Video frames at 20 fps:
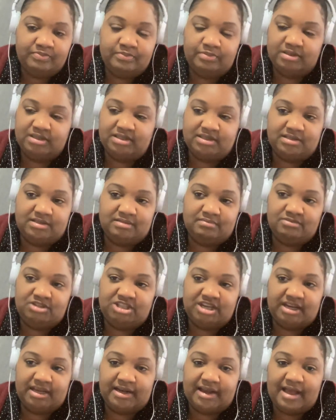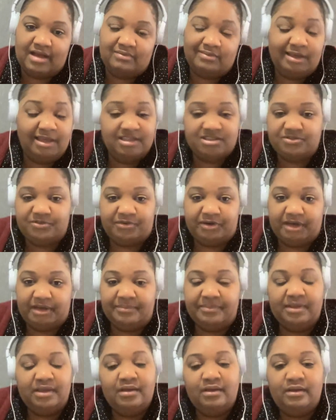Please check it out. It's free.
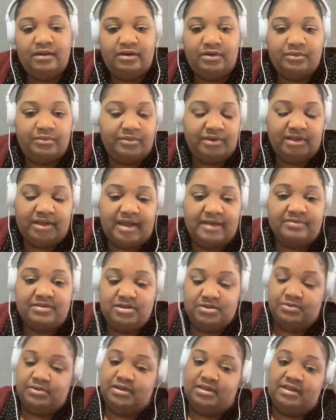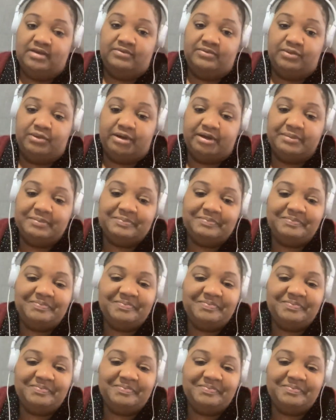You don't really have to do anything for it.